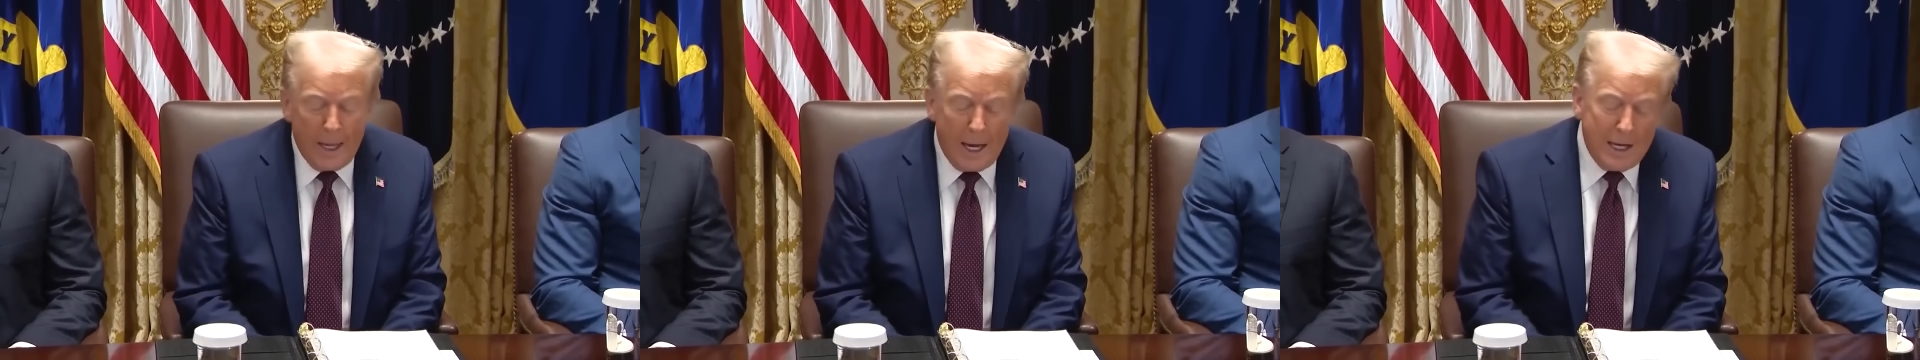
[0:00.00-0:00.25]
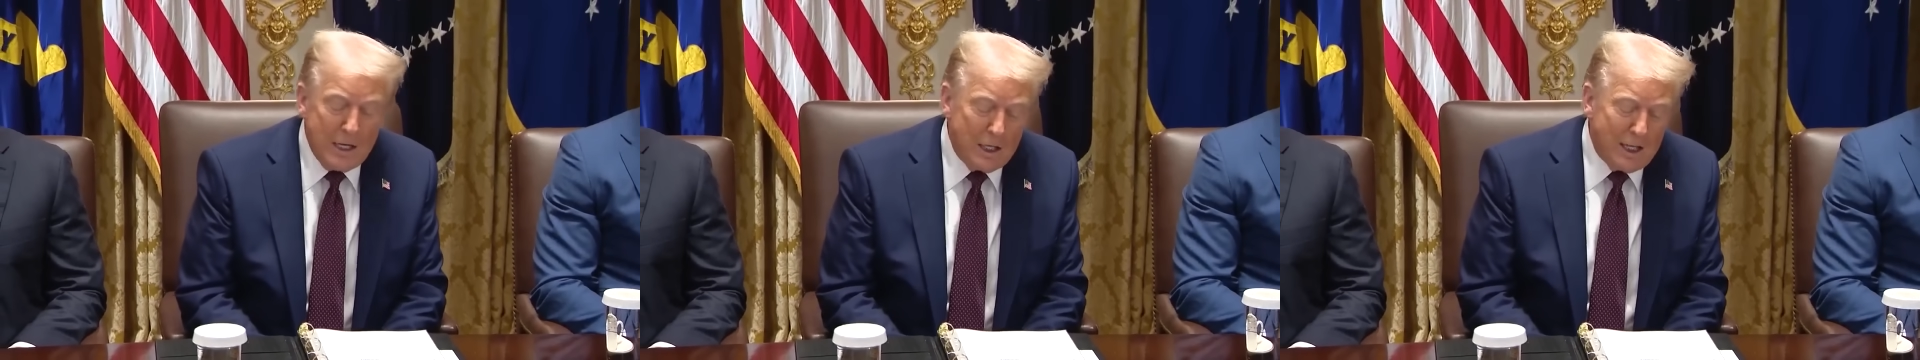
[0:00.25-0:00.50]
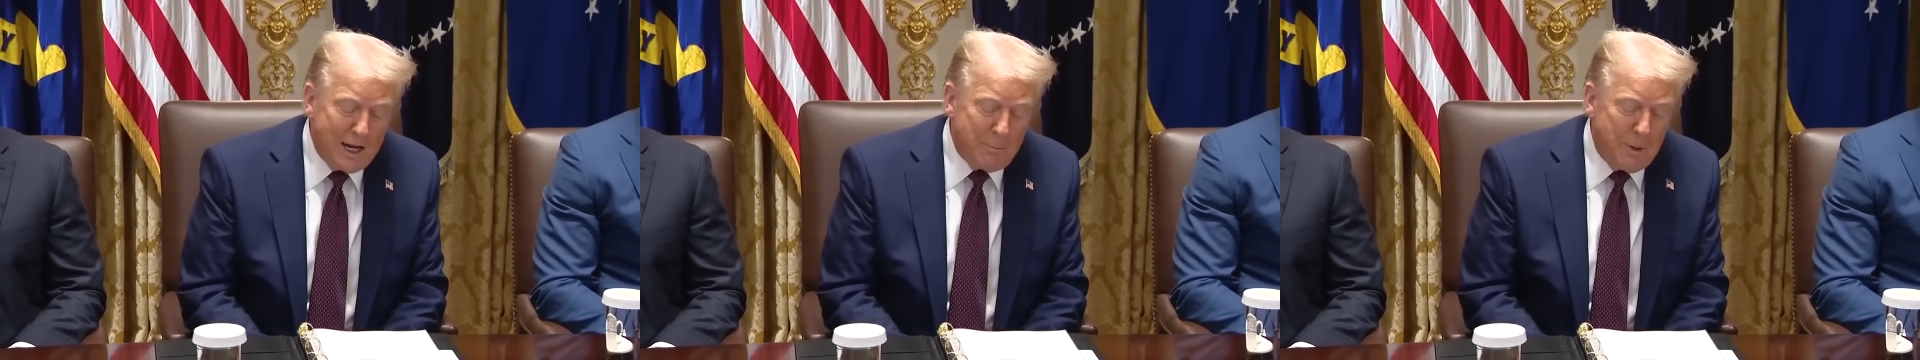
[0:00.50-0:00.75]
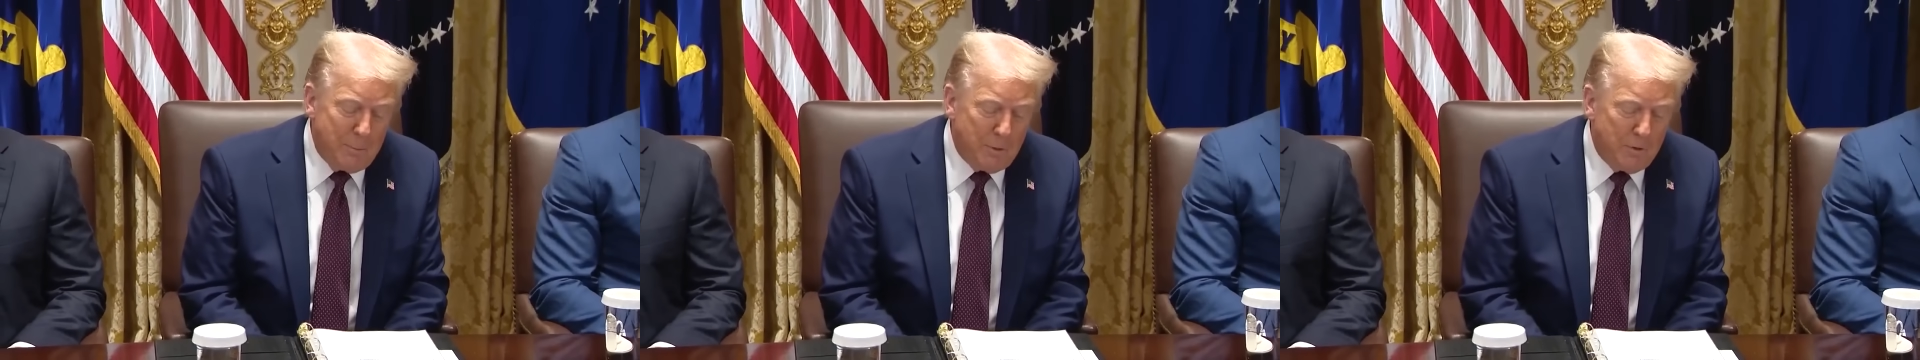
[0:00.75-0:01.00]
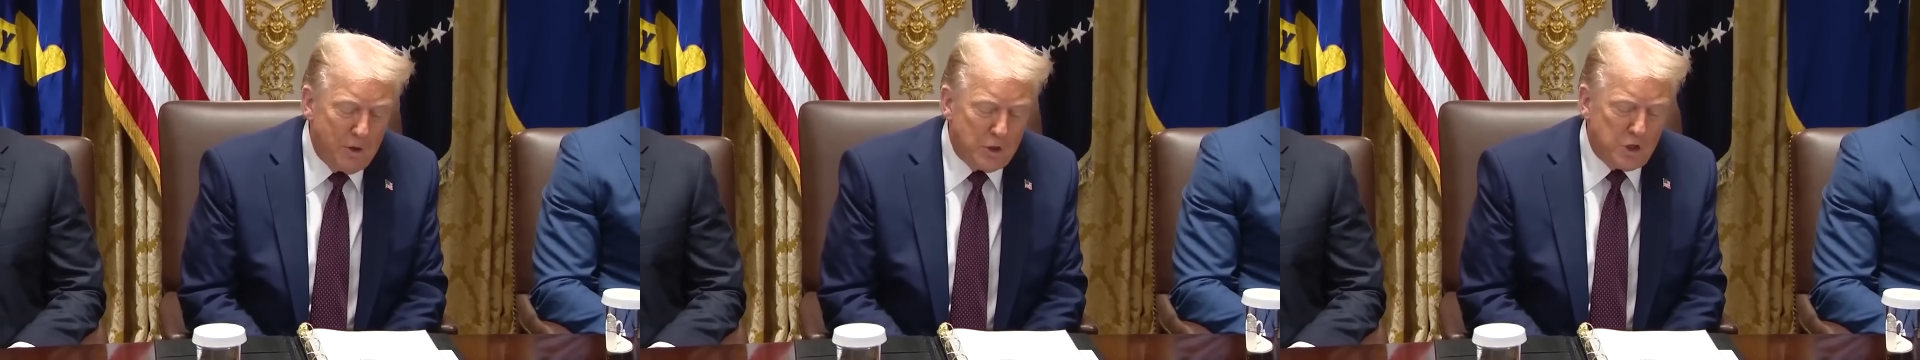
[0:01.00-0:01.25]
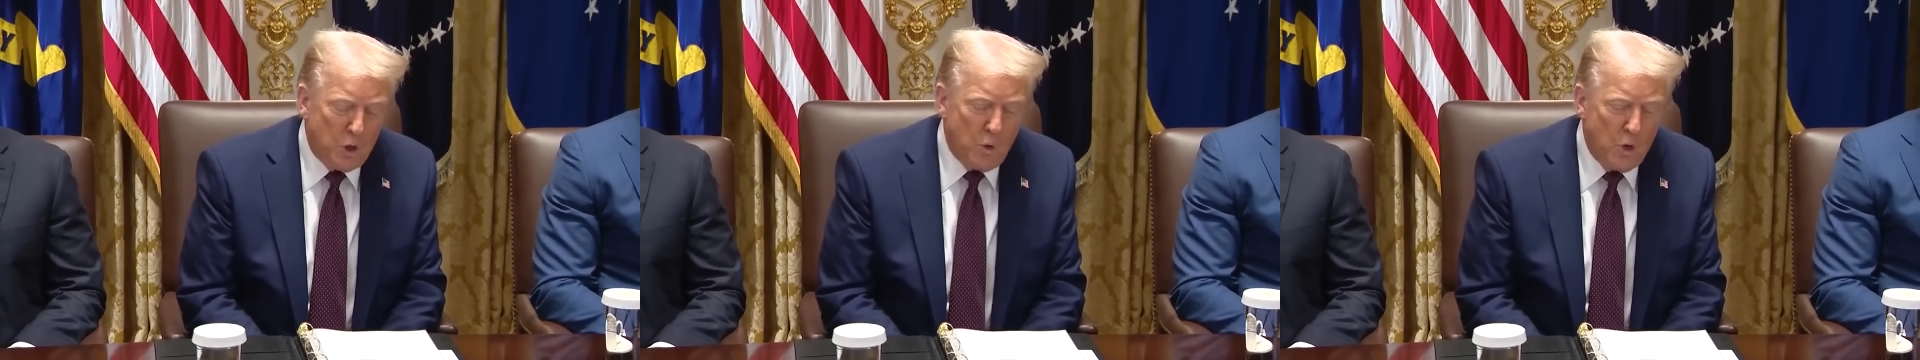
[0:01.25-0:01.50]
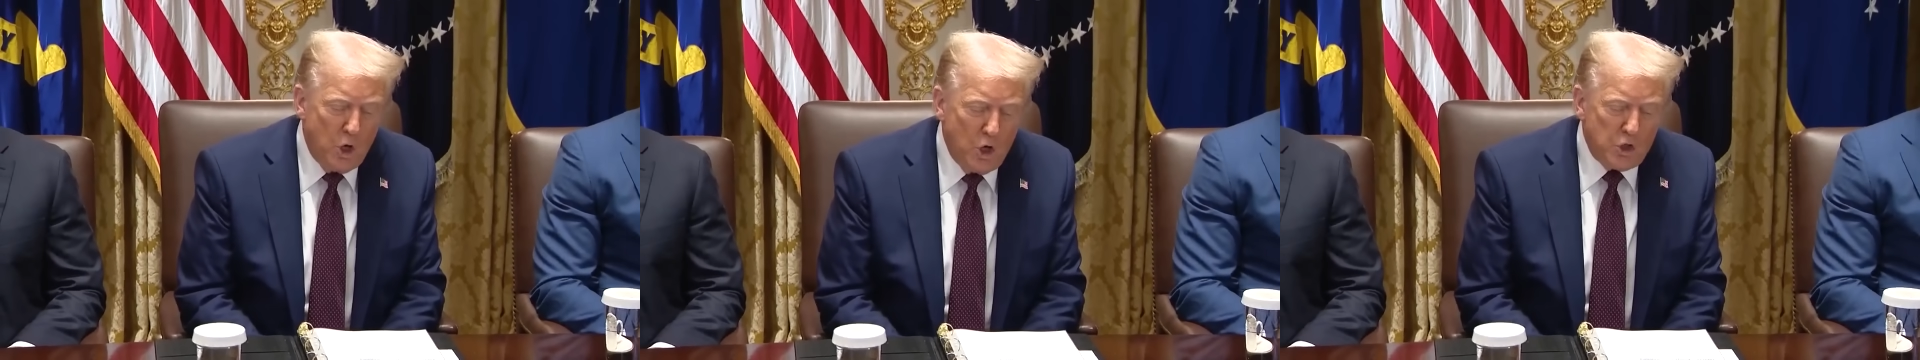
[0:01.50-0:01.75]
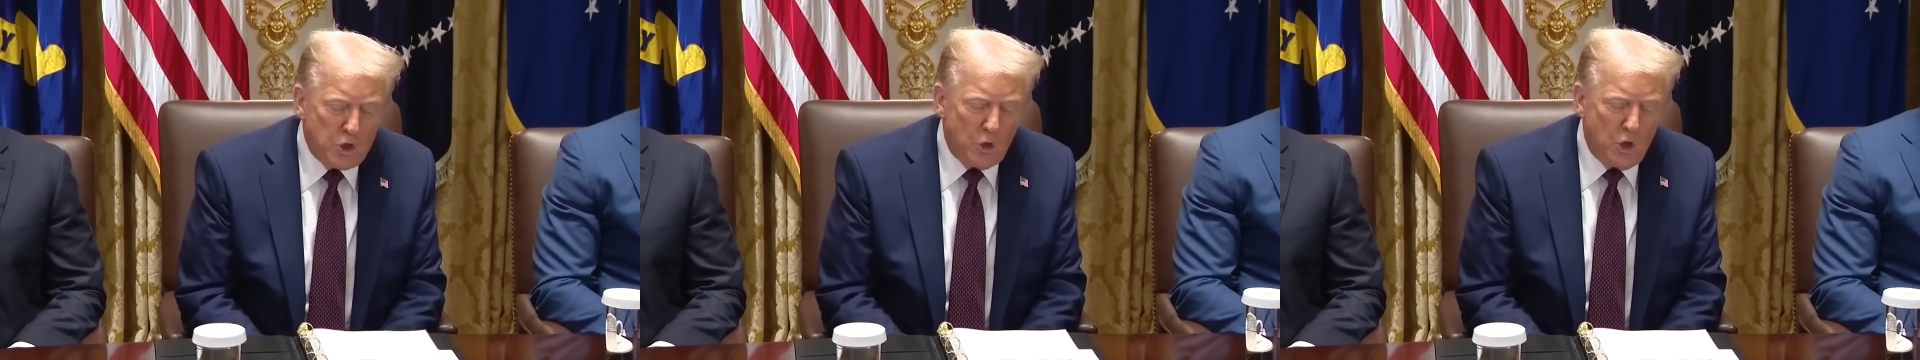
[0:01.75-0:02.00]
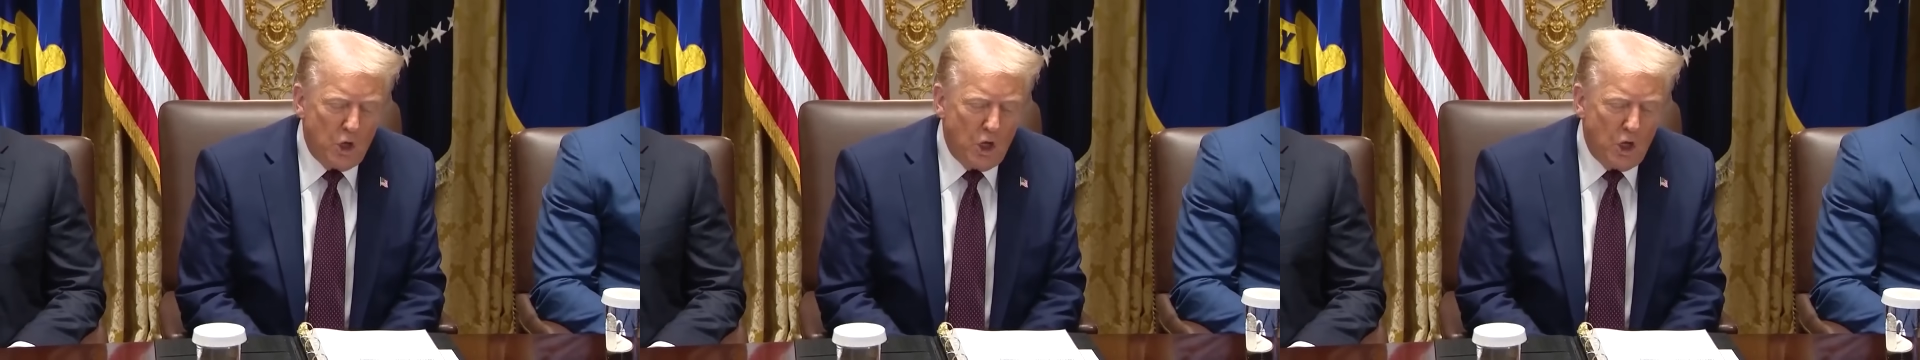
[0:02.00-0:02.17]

And a lot of people are so the